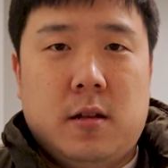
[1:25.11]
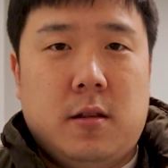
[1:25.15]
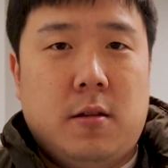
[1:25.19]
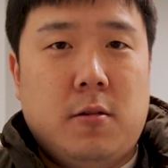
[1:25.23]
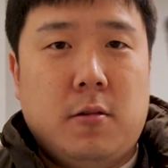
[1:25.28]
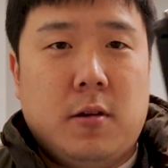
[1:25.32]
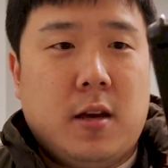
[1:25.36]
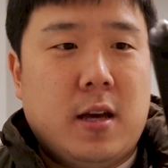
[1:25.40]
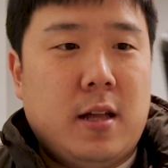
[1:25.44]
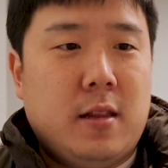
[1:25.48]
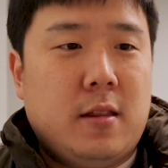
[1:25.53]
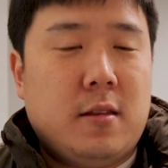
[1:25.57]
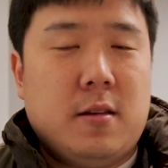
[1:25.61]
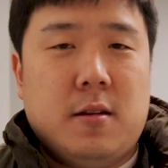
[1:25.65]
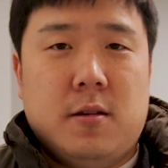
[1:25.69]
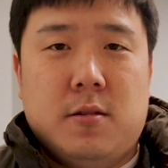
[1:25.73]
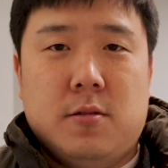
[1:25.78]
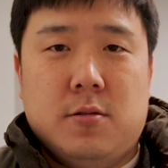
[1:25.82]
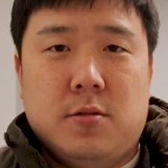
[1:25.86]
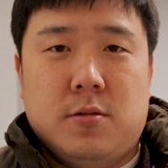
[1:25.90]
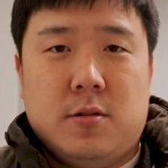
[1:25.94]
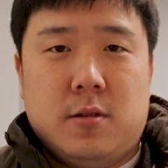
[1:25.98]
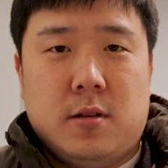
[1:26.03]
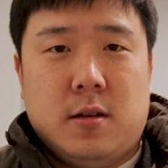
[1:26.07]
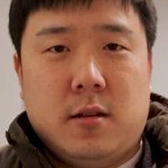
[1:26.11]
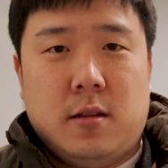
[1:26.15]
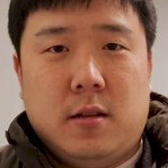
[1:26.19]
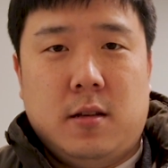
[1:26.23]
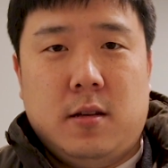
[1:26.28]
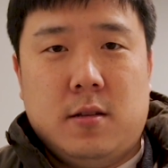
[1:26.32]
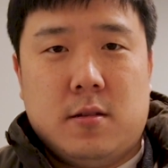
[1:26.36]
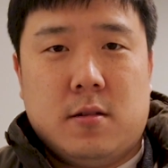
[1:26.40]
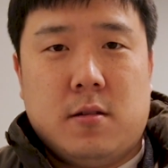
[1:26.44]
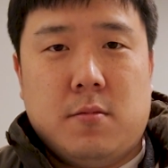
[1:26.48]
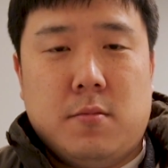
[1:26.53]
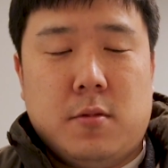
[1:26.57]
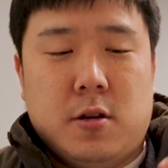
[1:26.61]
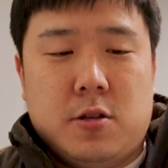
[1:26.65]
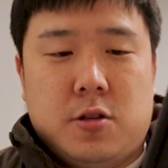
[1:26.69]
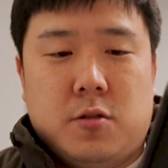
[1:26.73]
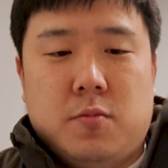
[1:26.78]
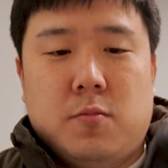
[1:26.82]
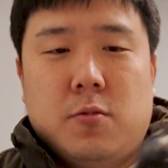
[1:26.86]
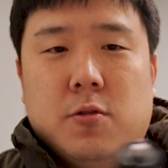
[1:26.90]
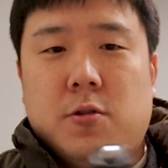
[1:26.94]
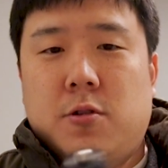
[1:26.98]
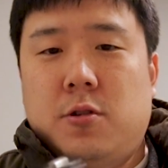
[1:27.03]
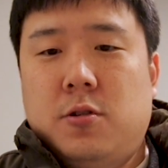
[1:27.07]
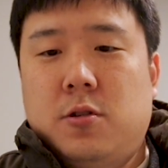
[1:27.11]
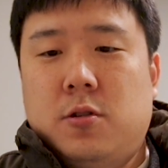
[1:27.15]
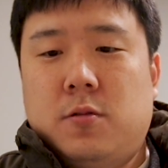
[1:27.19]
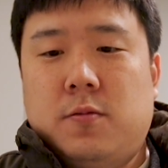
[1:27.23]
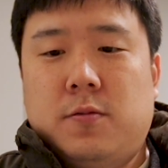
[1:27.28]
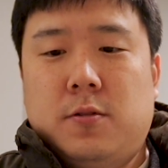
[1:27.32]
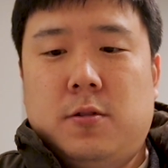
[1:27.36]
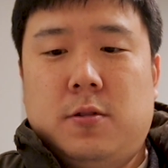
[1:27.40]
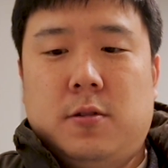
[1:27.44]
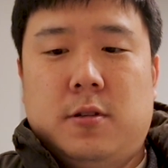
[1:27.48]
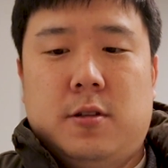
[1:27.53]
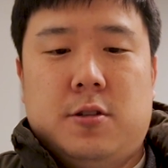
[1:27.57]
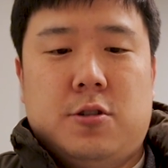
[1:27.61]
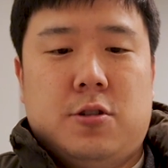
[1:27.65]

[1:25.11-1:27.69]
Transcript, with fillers: Don't get those. These are much more useful.